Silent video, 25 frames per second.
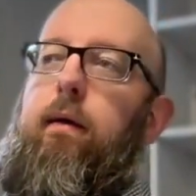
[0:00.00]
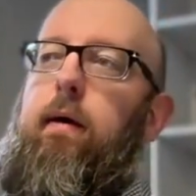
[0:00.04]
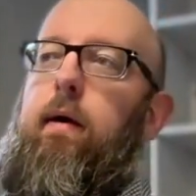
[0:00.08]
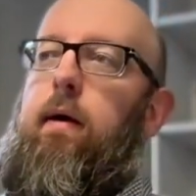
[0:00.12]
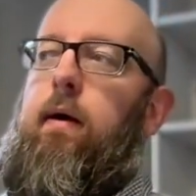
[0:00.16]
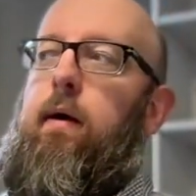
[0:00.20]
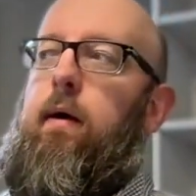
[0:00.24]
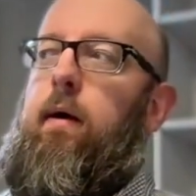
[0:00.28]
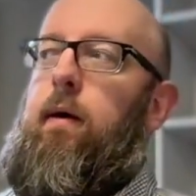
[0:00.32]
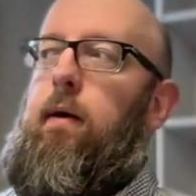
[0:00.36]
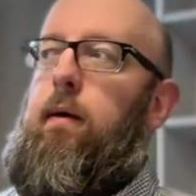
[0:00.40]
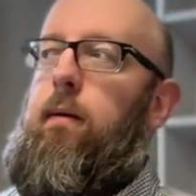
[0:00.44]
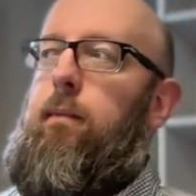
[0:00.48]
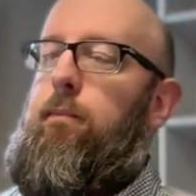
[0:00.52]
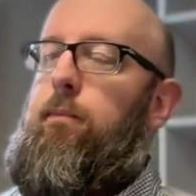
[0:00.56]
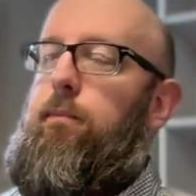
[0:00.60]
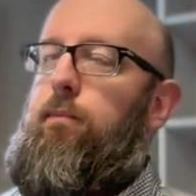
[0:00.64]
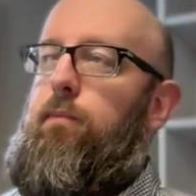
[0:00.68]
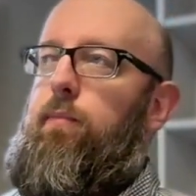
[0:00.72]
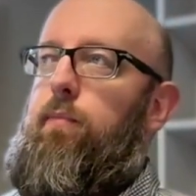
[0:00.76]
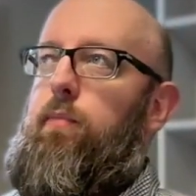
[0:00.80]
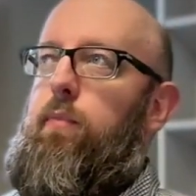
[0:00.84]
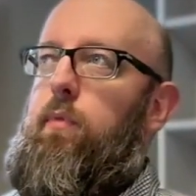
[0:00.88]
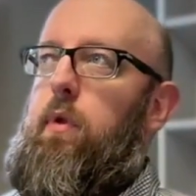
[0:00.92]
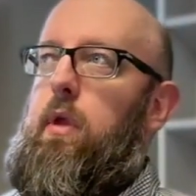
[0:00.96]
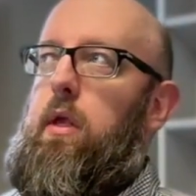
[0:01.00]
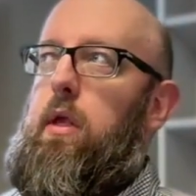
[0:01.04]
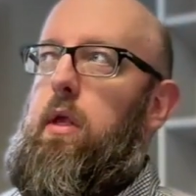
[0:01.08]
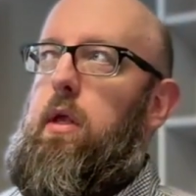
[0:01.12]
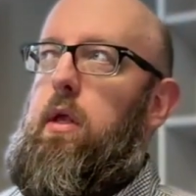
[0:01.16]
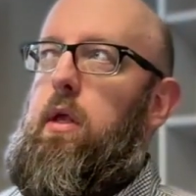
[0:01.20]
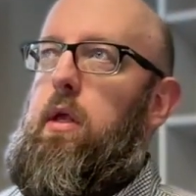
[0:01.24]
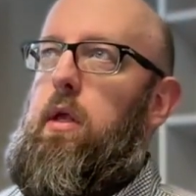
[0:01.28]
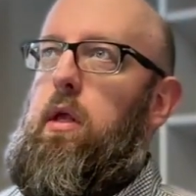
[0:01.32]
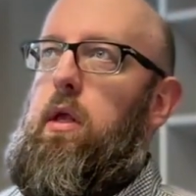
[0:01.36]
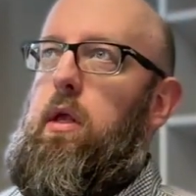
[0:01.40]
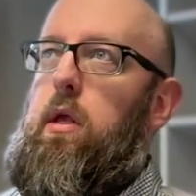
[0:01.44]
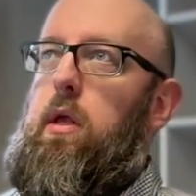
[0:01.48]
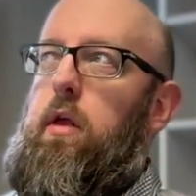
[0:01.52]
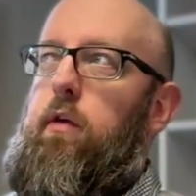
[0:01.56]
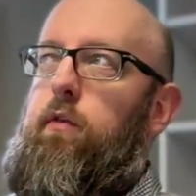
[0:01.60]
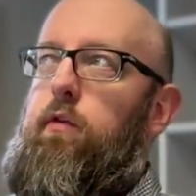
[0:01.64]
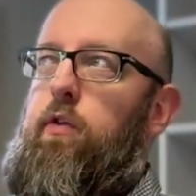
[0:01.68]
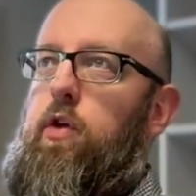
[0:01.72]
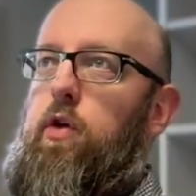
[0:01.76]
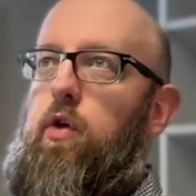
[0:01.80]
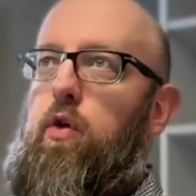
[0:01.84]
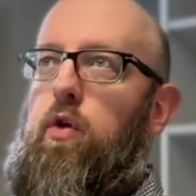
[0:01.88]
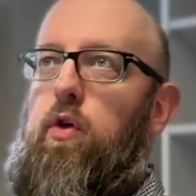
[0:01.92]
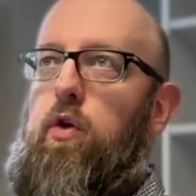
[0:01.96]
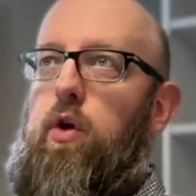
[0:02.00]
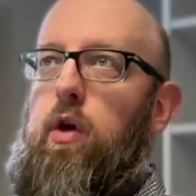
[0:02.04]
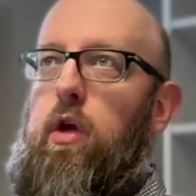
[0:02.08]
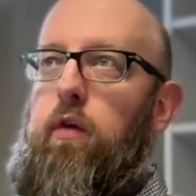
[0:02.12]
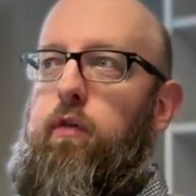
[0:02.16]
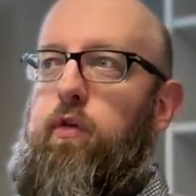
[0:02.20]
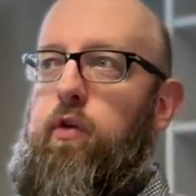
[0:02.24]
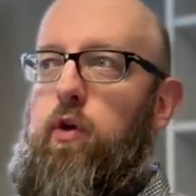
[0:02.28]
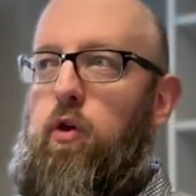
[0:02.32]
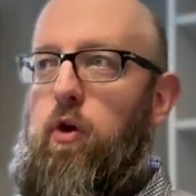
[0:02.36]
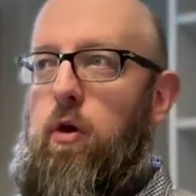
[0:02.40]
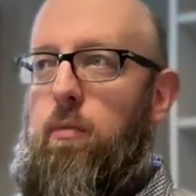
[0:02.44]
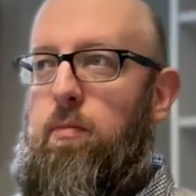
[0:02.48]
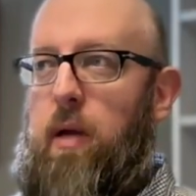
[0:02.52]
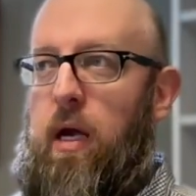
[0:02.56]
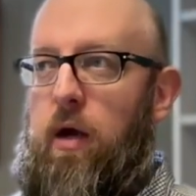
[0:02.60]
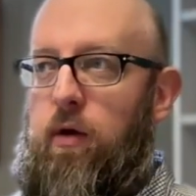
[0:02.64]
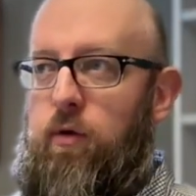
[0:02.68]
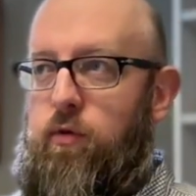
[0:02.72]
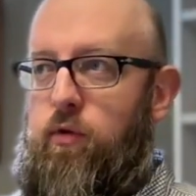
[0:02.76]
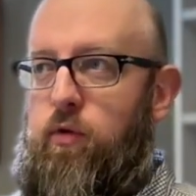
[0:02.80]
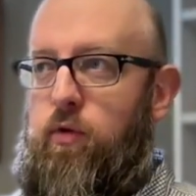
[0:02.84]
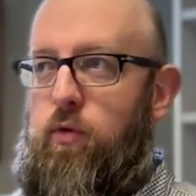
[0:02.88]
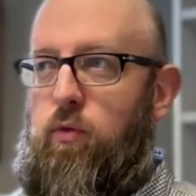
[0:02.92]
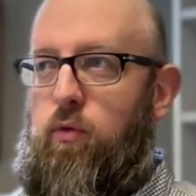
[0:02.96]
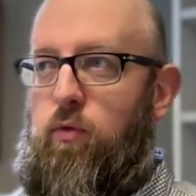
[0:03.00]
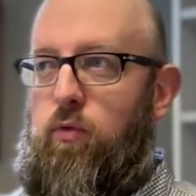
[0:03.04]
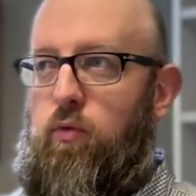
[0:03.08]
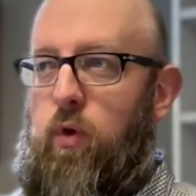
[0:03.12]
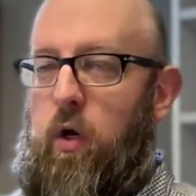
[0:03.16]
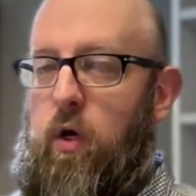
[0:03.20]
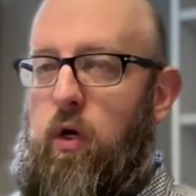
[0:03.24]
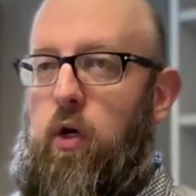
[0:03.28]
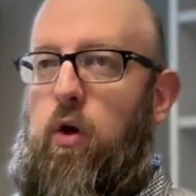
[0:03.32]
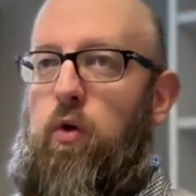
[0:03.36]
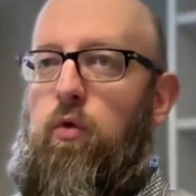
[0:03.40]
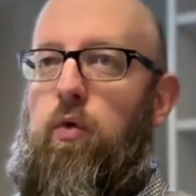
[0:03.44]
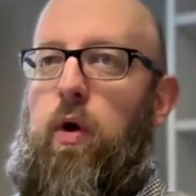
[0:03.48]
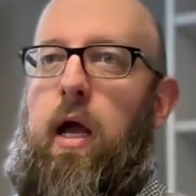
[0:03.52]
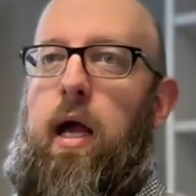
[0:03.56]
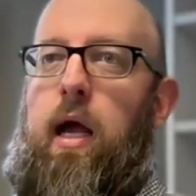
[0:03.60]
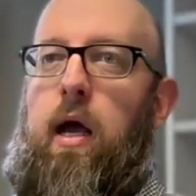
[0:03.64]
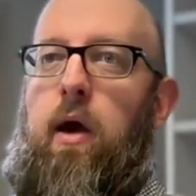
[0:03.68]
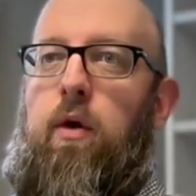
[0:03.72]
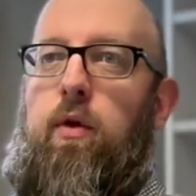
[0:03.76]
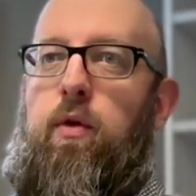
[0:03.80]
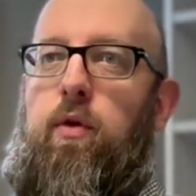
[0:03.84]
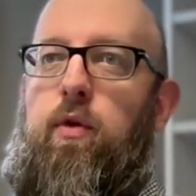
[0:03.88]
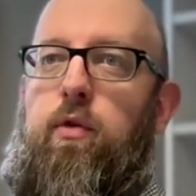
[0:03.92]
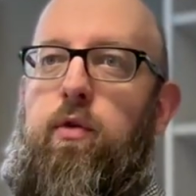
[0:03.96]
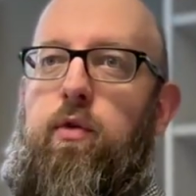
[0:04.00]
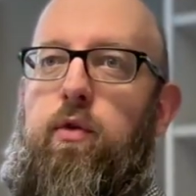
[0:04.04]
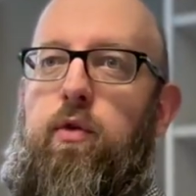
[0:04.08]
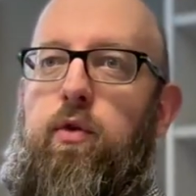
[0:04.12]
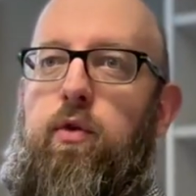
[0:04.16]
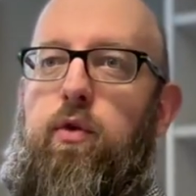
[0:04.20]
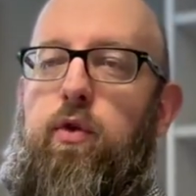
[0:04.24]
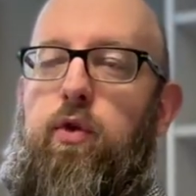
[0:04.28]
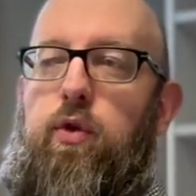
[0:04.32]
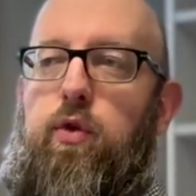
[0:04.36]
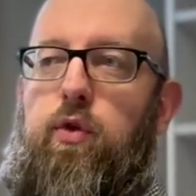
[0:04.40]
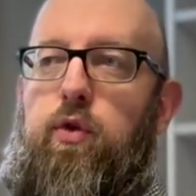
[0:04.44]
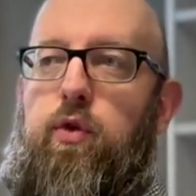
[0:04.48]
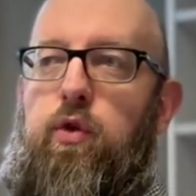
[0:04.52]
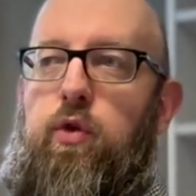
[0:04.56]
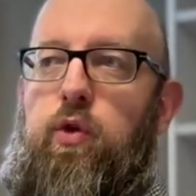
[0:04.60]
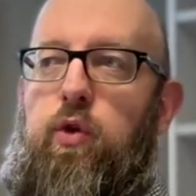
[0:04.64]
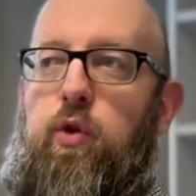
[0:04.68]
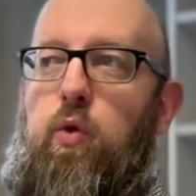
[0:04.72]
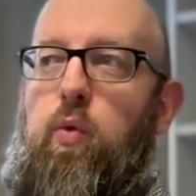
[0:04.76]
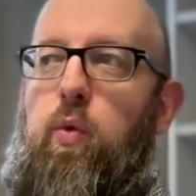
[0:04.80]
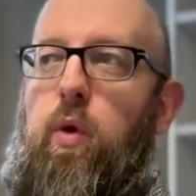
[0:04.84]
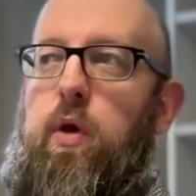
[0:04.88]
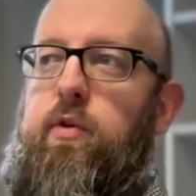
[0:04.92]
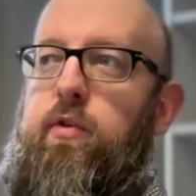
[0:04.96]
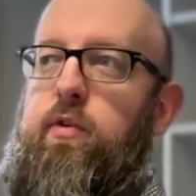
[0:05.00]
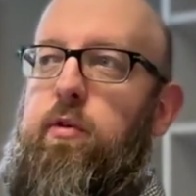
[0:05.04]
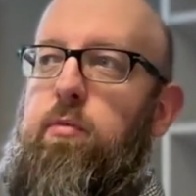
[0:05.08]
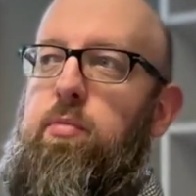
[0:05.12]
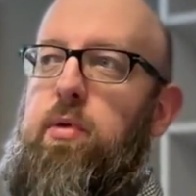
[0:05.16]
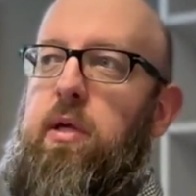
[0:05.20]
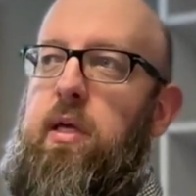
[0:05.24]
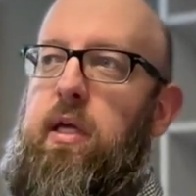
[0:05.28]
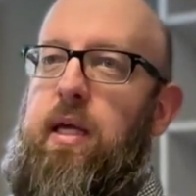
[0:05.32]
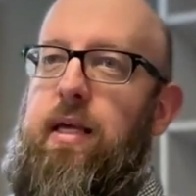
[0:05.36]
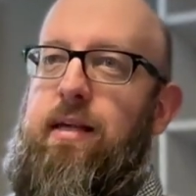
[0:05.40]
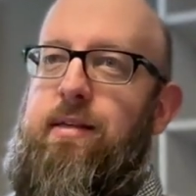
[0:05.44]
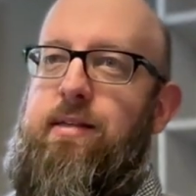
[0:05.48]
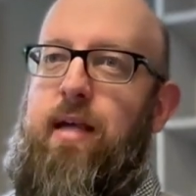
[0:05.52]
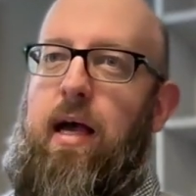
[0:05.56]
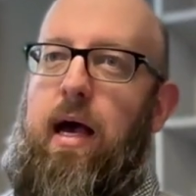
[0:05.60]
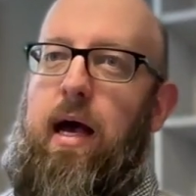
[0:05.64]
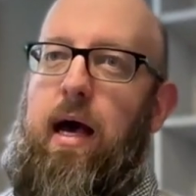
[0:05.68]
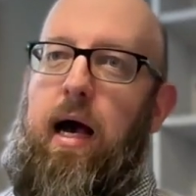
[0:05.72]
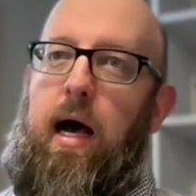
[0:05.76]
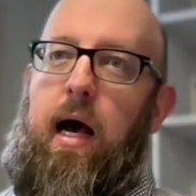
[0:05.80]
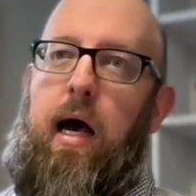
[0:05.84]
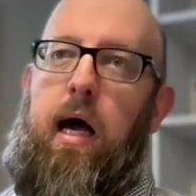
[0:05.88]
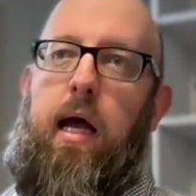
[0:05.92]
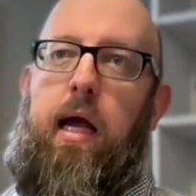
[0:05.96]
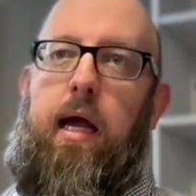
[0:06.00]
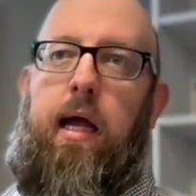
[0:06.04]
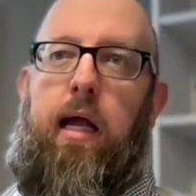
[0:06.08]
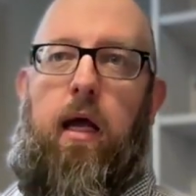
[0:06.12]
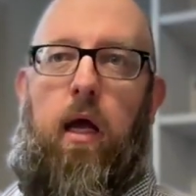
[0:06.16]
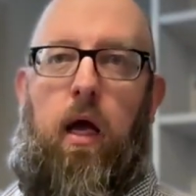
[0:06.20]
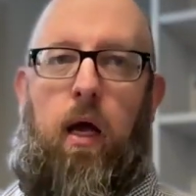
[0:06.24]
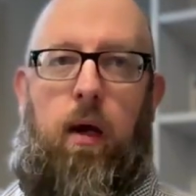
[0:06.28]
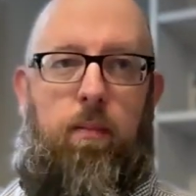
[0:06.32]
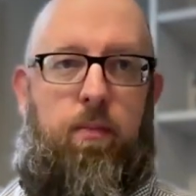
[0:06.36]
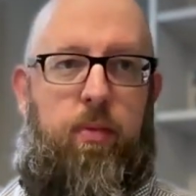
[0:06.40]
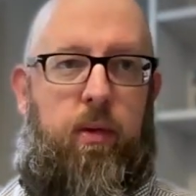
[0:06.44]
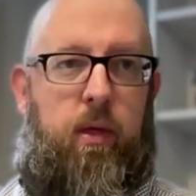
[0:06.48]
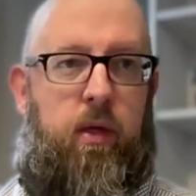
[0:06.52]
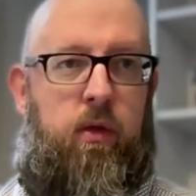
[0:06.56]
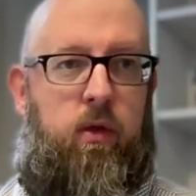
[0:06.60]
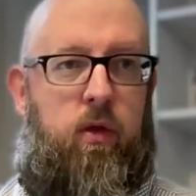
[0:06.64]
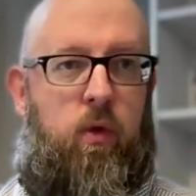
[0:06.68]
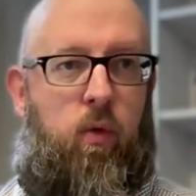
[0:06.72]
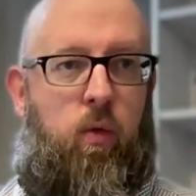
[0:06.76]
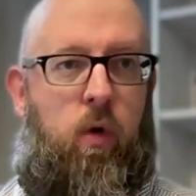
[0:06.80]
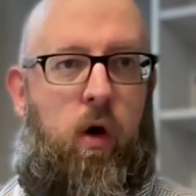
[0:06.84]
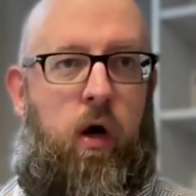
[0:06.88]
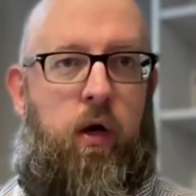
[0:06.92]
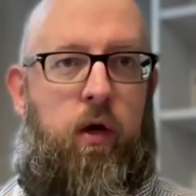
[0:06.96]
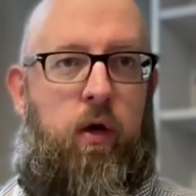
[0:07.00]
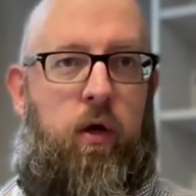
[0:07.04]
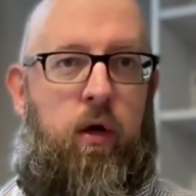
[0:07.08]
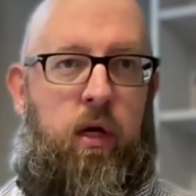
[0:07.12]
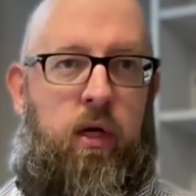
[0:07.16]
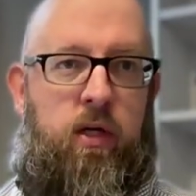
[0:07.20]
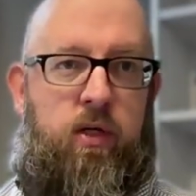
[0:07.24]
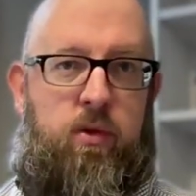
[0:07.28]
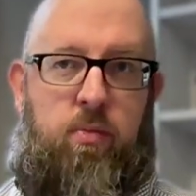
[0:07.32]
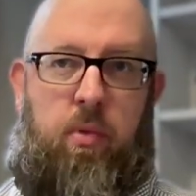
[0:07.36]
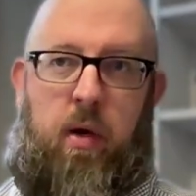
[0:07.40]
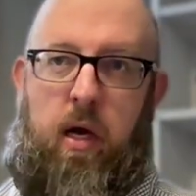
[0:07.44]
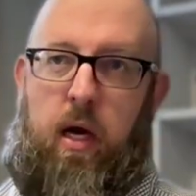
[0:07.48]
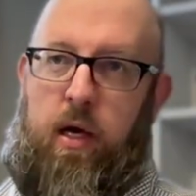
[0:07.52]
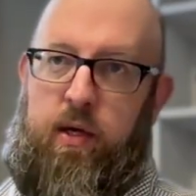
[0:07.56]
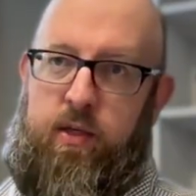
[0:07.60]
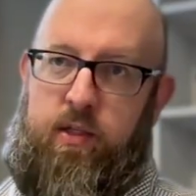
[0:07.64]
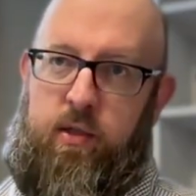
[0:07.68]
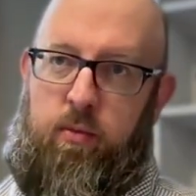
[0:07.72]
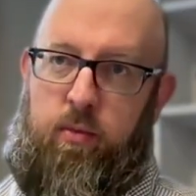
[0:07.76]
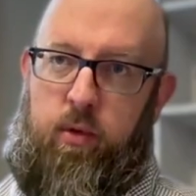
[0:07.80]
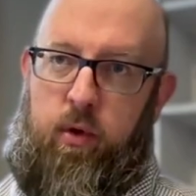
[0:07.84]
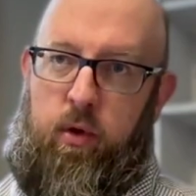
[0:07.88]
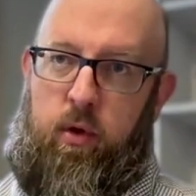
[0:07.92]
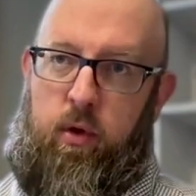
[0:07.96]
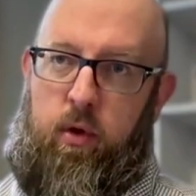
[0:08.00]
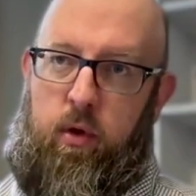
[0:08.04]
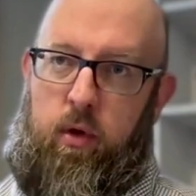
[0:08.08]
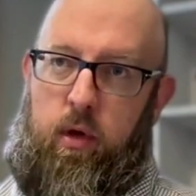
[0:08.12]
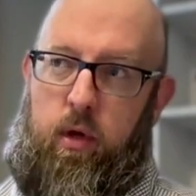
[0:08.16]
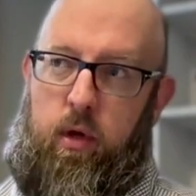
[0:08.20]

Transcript: Um, if you're if you're about to run aground, you want to be as high up in the water as possible,